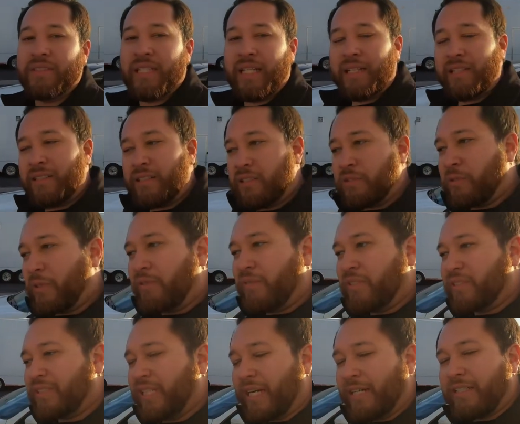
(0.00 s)
daily
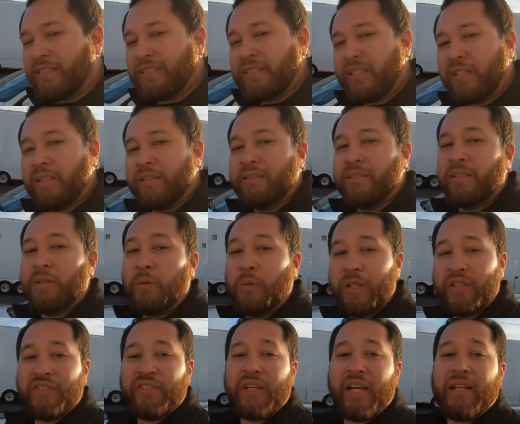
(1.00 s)
driven tires on
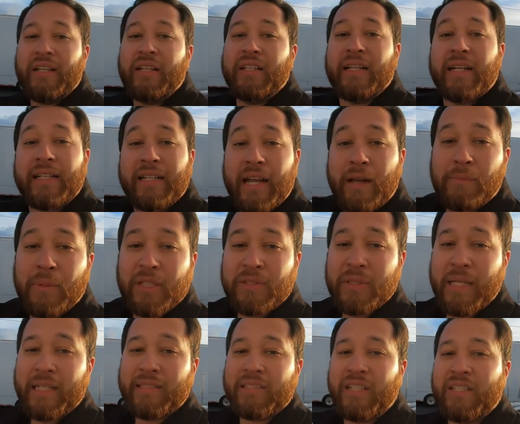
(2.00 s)
one set, and I can have my
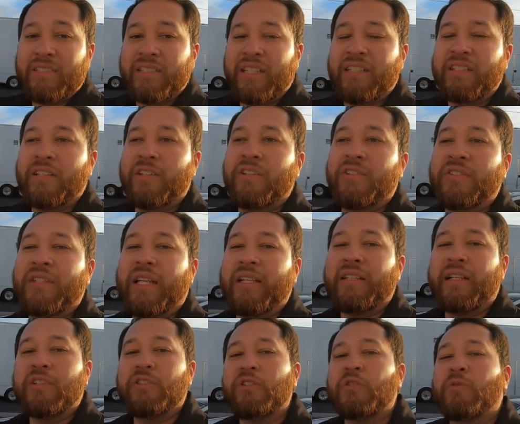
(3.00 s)
track tires on another set,
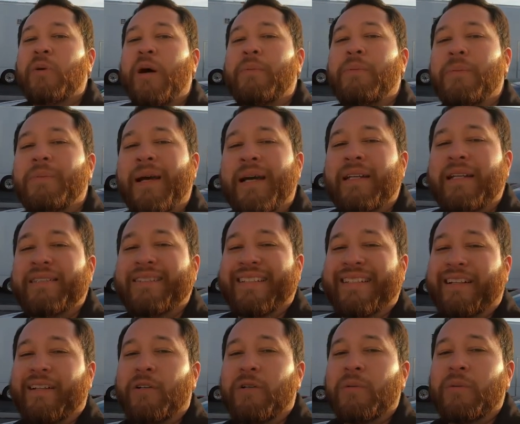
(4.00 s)
and I'll just swap them out as
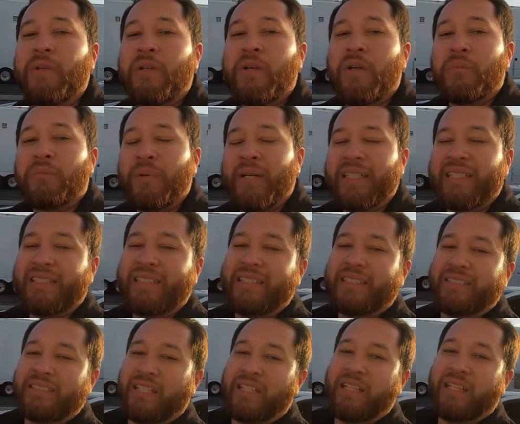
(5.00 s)
I go. But
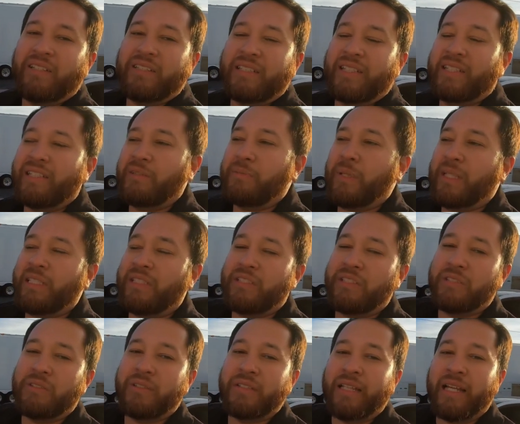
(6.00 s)
until I get the money
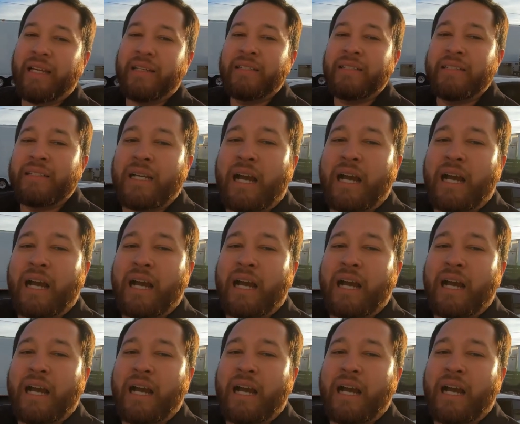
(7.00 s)
to do that,